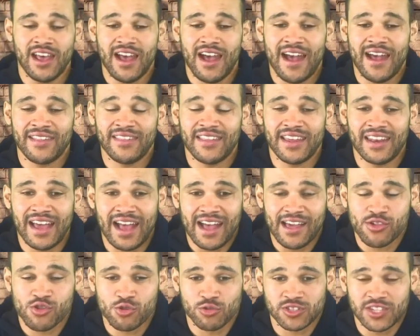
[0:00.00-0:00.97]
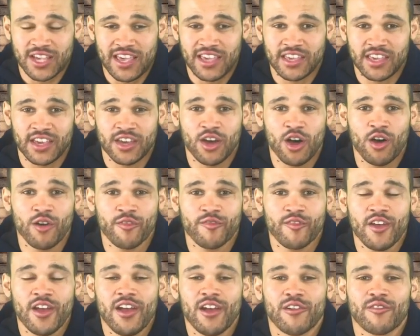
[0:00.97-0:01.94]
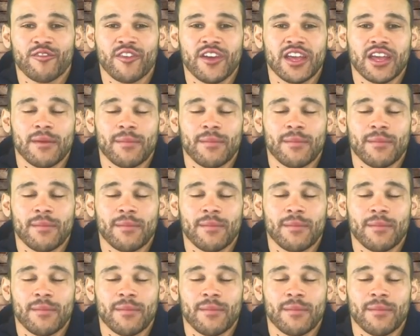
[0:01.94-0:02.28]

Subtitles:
And then as you're taking off, think